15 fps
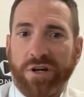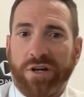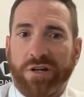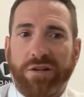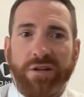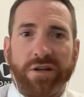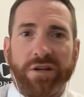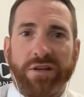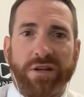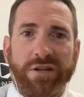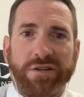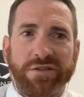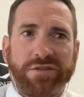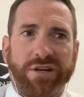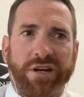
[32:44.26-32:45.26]
they're, they're
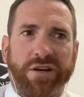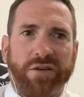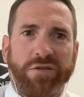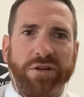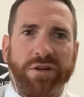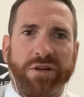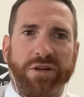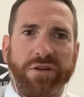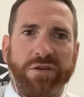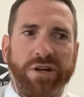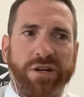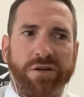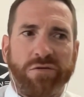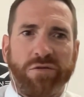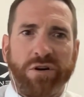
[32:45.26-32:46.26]
just saying, oh, yeah, you
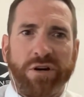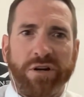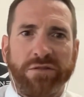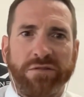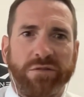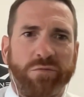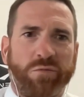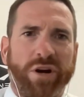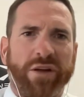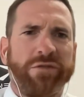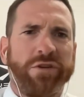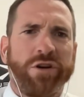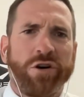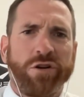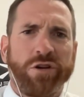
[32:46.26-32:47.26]
kick all right, and whatever
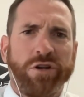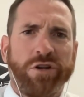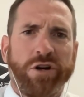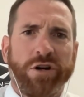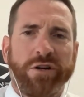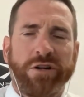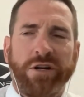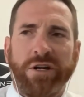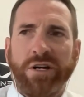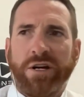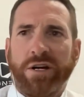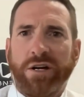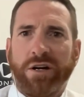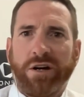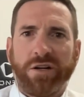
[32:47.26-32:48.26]
you got, you got.
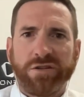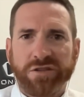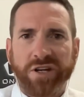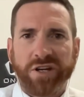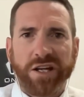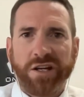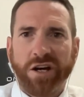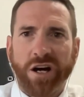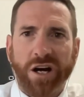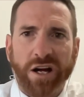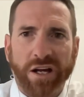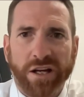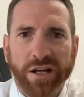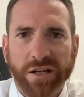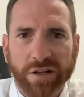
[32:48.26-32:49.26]
I just had a
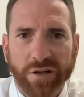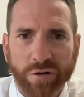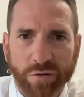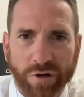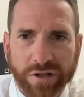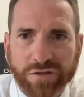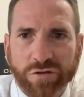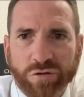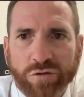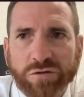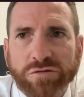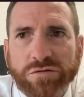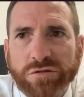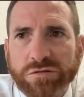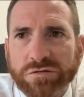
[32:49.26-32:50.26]
guy who I
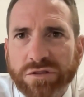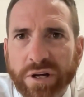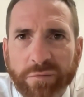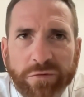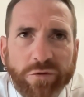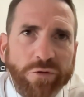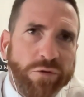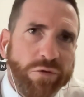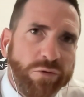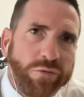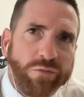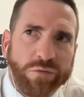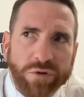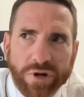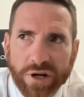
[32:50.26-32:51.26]
taught come through
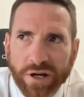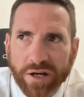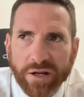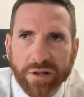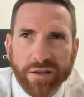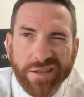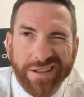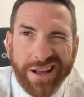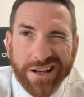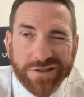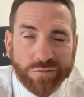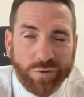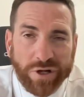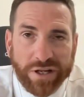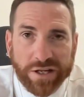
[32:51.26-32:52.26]
uh,
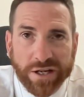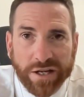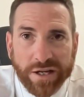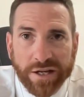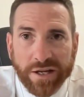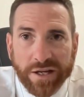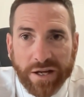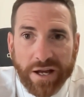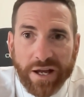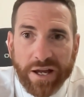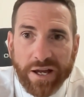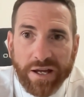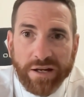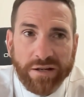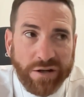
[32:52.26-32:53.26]
last week,
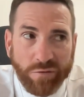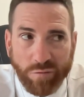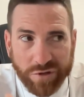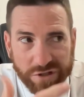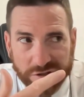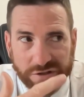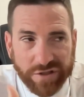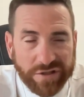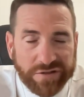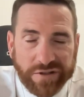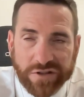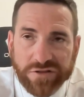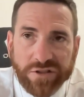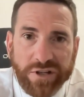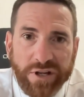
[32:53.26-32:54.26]
and it, we just did a
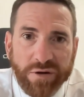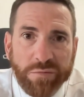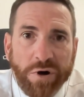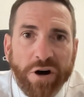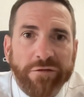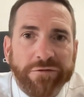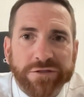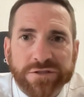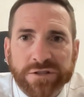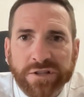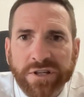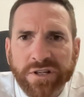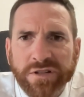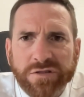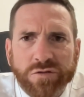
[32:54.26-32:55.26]
session in here in my office, and
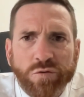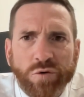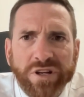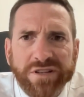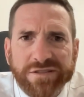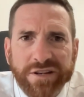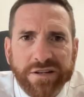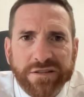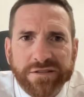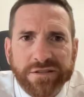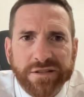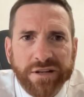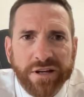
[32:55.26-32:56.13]
he's 26